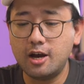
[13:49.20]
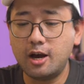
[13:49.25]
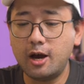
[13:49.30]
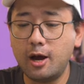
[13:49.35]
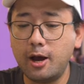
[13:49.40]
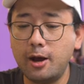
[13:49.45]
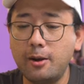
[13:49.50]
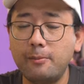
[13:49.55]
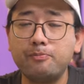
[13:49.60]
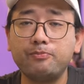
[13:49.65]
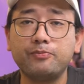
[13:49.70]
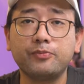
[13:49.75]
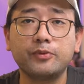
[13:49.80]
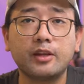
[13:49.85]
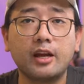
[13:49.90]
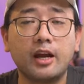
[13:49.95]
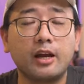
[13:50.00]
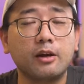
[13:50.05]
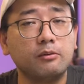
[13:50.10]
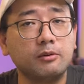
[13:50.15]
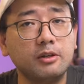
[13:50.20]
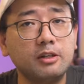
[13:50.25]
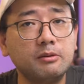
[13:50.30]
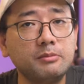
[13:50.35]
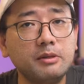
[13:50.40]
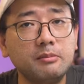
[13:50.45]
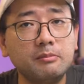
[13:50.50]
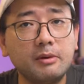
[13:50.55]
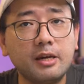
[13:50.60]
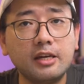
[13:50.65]
Um, I will
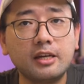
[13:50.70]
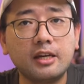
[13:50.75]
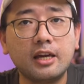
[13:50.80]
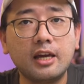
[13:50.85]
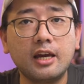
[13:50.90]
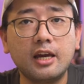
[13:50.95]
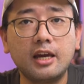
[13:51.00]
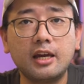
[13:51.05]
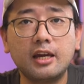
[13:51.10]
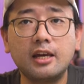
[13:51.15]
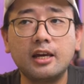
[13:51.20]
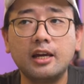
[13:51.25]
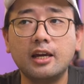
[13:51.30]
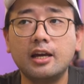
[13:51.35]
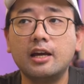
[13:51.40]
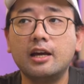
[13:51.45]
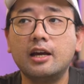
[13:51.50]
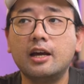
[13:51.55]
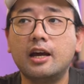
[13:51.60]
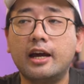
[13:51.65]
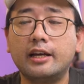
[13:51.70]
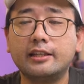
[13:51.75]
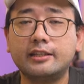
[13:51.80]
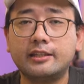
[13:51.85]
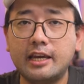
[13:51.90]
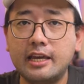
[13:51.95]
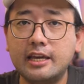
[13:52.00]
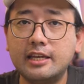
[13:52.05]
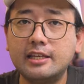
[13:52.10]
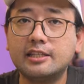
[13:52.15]
be making a
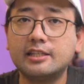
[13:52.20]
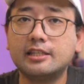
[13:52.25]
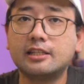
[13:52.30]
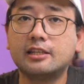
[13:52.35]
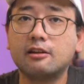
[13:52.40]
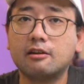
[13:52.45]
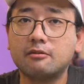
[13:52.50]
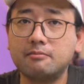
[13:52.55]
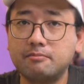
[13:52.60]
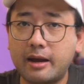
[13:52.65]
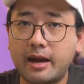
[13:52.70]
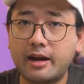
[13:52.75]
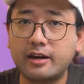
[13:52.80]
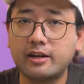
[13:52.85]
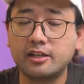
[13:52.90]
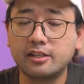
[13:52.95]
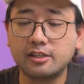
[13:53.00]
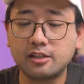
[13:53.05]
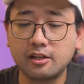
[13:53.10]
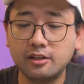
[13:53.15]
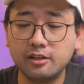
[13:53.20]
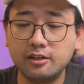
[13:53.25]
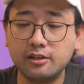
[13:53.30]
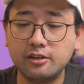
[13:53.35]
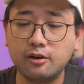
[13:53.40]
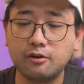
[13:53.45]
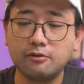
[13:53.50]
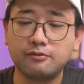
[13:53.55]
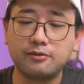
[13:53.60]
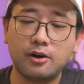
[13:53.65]
taste
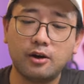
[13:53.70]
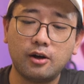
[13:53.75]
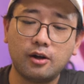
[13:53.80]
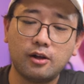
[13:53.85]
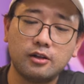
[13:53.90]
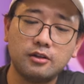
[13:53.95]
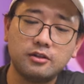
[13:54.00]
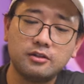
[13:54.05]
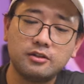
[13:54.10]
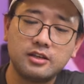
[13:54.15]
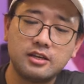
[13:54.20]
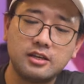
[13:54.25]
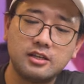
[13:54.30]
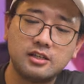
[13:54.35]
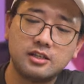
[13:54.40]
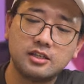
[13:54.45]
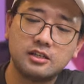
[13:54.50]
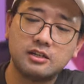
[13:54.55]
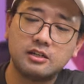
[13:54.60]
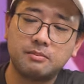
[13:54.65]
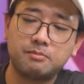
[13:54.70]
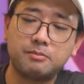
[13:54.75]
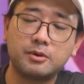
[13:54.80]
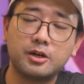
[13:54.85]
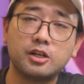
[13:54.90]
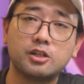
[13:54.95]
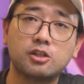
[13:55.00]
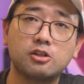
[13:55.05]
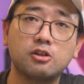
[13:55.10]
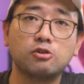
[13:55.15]
comparison of all these
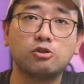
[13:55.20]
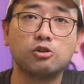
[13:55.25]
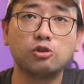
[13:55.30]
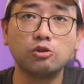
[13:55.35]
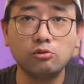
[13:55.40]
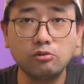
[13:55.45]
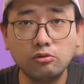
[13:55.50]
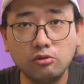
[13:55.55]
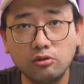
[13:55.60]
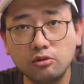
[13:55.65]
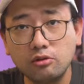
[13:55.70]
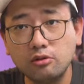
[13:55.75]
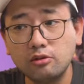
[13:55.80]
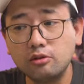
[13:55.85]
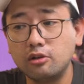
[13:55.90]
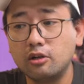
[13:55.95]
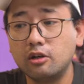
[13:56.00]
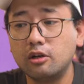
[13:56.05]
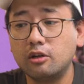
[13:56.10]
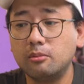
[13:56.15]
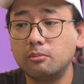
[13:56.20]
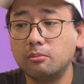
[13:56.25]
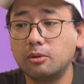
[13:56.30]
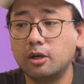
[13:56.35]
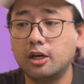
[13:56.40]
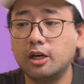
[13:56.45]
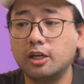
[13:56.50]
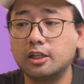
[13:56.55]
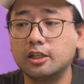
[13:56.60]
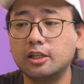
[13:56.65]
drippers soon,
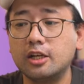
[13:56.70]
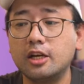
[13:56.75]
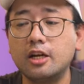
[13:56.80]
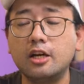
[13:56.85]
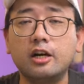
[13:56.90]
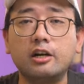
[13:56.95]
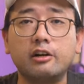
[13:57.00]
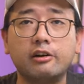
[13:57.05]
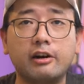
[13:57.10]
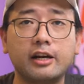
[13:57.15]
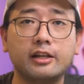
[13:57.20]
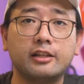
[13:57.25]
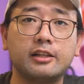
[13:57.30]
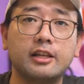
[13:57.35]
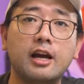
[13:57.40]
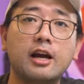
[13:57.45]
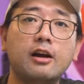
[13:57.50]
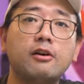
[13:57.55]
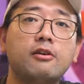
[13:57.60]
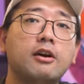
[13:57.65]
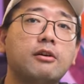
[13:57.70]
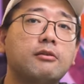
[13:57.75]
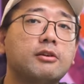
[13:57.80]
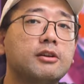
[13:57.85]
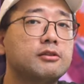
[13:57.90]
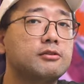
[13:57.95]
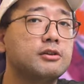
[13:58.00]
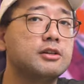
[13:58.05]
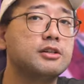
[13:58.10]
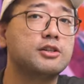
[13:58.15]
but right now I
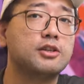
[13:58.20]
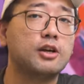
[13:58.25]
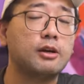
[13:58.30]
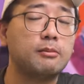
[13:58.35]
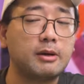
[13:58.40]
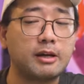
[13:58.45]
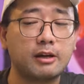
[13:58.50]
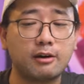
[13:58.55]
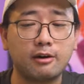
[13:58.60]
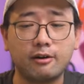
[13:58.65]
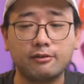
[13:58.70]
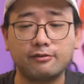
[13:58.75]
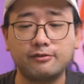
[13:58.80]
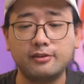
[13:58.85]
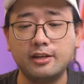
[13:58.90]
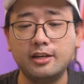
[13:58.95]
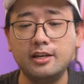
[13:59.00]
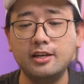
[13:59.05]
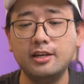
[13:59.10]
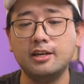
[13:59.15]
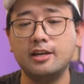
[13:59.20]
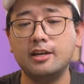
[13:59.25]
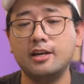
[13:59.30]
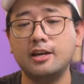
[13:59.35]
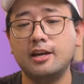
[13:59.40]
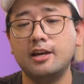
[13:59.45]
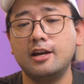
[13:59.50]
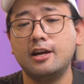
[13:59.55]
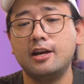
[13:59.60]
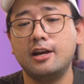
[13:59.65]
want to enjoy my coffee.
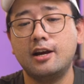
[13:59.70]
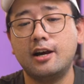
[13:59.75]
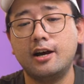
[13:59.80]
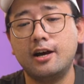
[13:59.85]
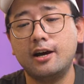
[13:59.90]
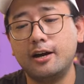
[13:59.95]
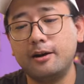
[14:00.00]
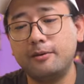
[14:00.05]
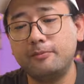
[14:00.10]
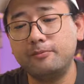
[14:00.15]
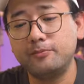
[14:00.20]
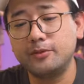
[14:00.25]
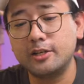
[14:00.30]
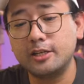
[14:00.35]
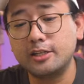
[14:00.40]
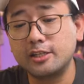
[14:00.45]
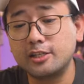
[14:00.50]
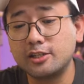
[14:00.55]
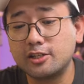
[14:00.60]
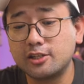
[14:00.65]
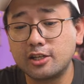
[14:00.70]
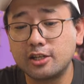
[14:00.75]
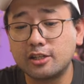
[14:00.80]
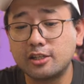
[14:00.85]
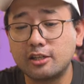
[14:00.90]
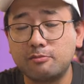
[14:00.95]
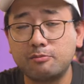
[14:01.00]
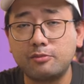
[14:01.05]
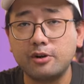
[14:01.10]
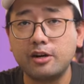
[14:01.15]
Um, this is
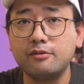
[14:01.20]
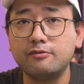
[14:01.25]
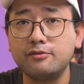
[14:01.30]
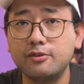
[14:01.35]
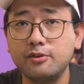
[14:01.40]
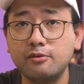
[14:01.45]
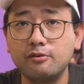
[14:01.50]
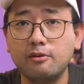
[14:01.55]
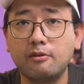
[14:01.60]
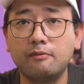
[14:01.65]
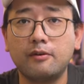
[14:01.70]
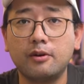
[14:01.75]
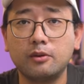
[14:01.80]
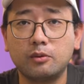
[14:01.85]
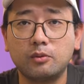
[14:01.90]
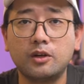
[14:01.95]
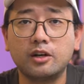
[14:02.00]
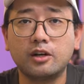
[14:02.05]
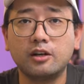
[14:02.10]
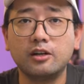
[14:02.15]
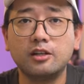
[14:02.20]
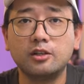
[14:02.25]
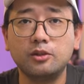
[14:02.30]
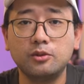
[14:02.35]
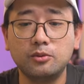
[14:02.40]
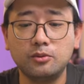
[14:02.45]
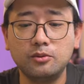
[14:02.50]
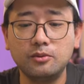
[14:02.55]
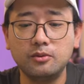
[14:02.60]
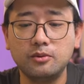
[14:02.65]
just a preview of what we're gonna
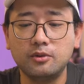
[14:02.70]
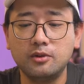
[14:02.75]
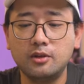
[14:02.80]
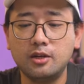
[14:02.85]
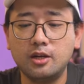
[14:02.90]
do.